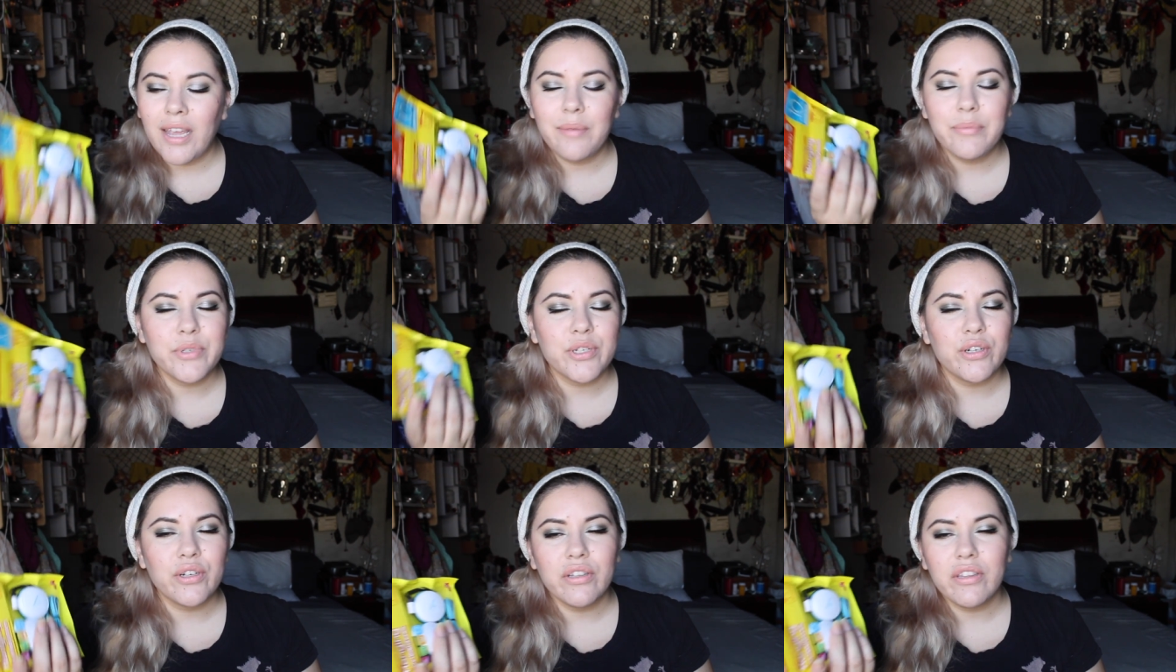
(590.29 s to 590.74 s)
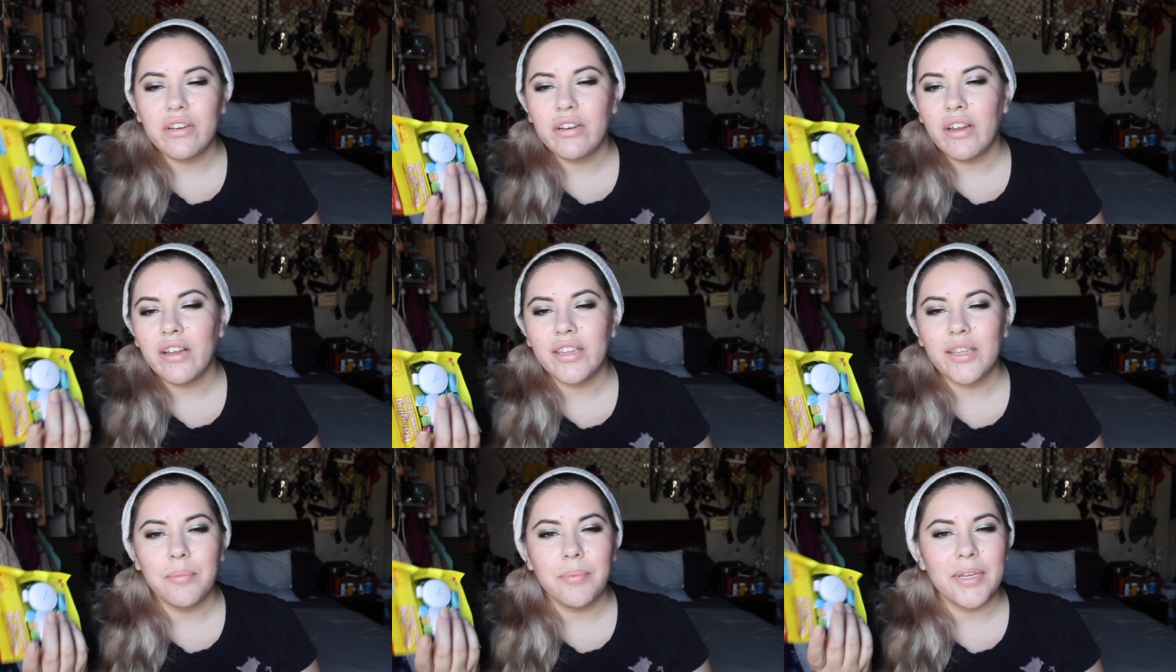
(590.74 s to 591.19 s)
I'm sure they're
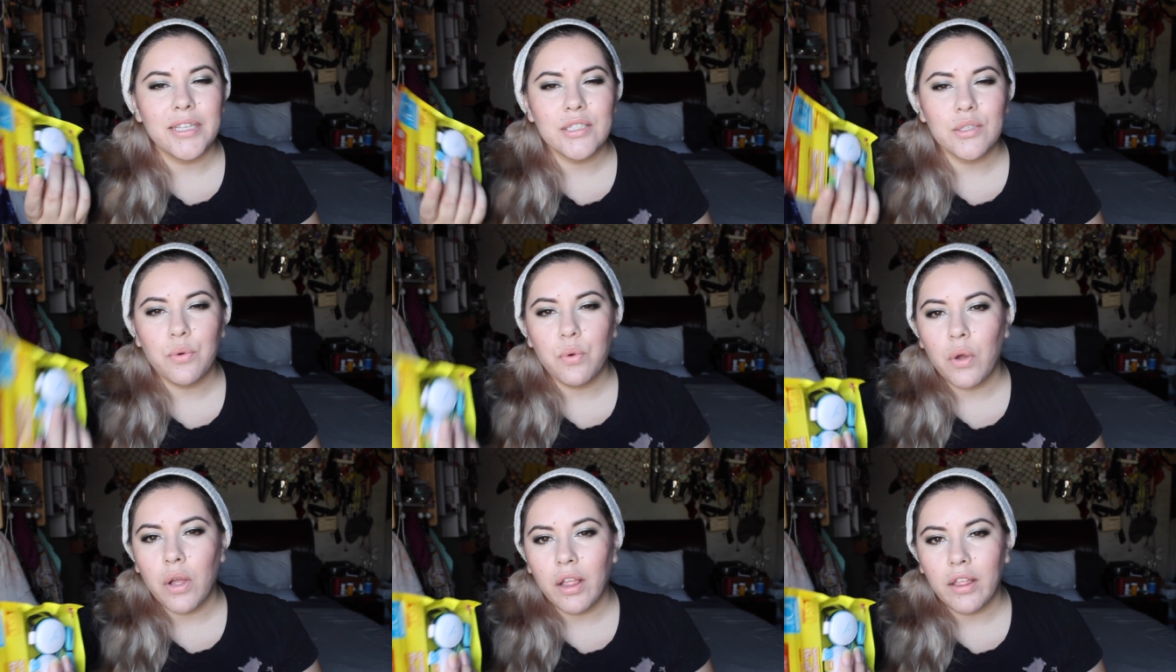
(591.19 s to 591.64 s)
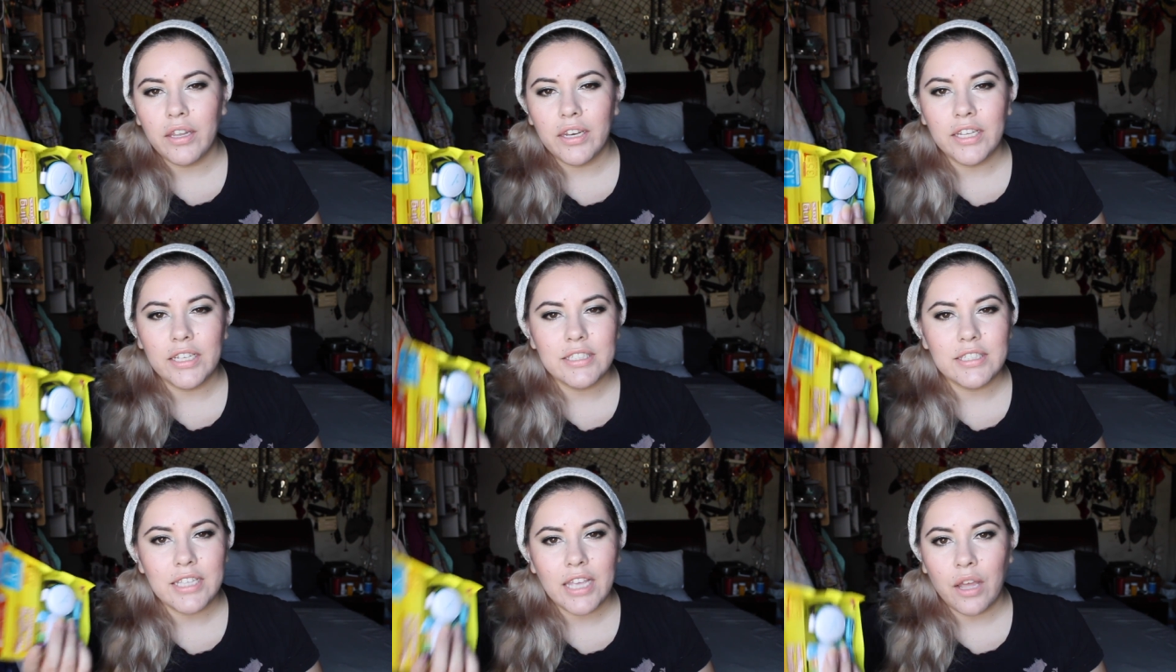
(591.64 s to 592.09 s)
not the best
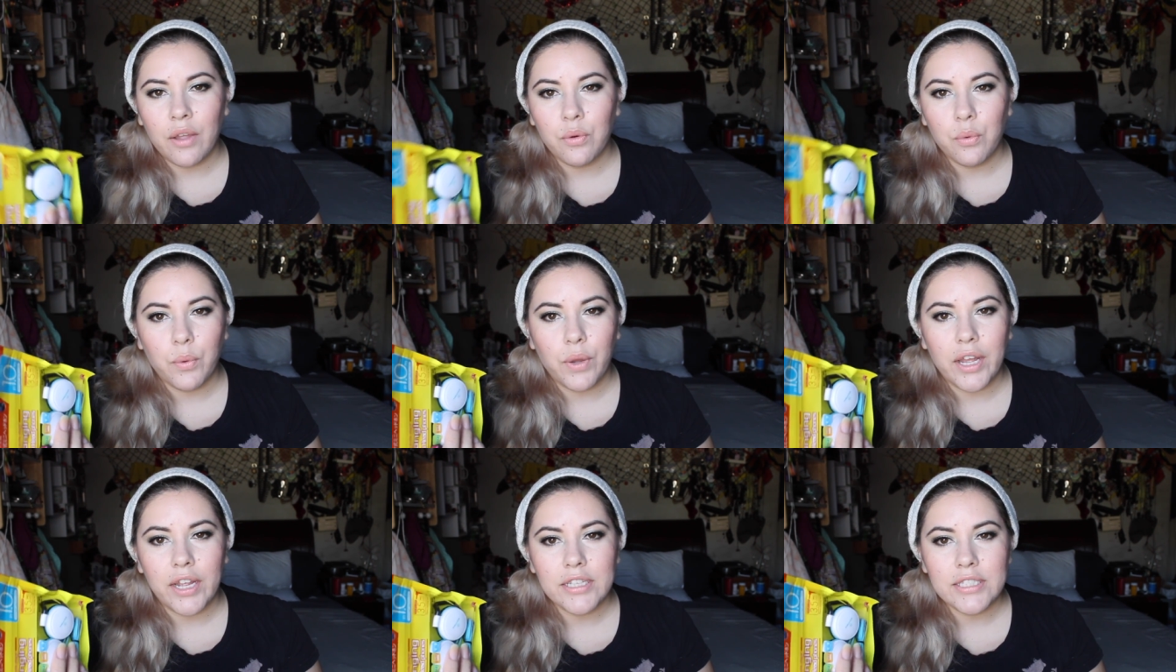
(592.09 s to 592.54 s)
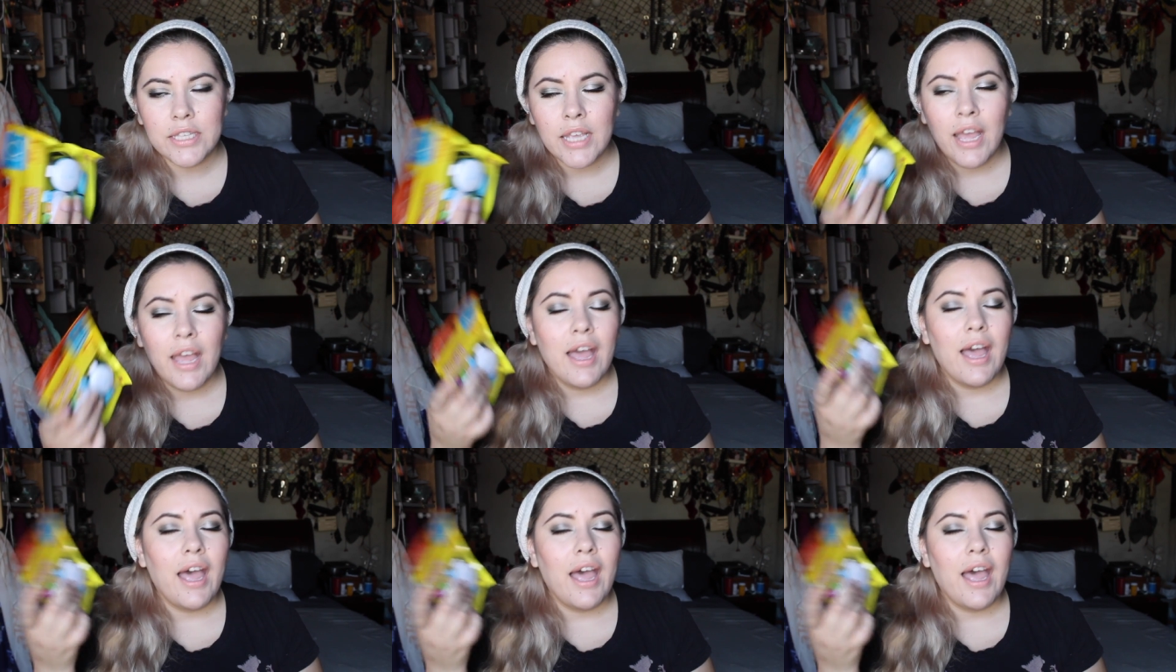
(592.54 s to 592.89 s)
quality sound wise.